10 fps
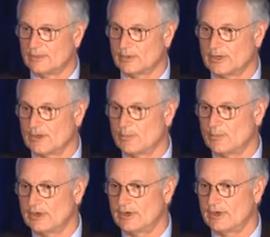We can
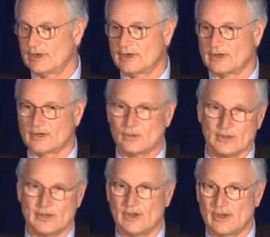compare
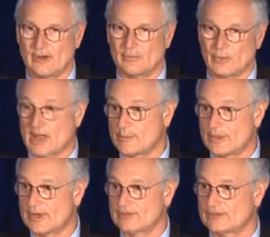coronary artery
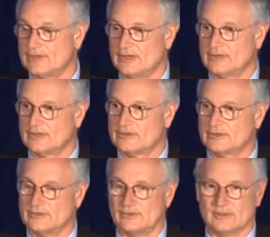bypass
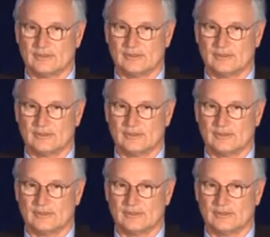to